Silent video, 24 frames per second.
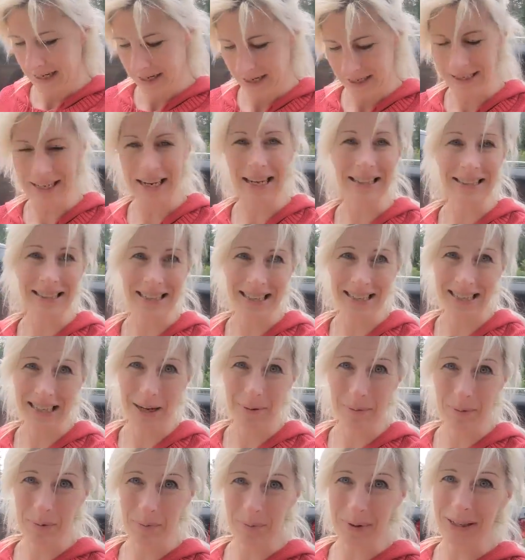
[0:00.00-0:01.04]
Yes, I
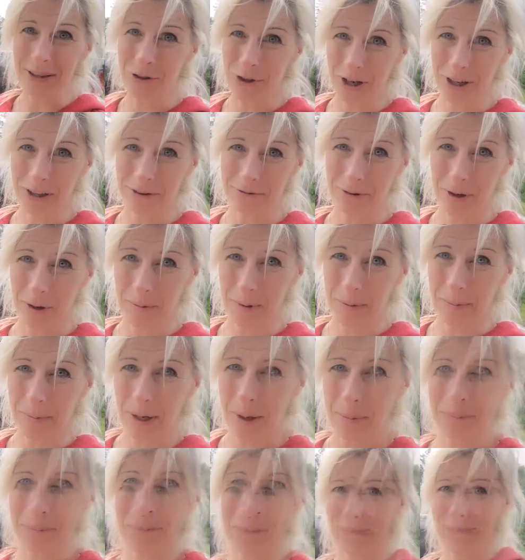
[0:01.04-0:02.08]
named my truck Farmer Bob.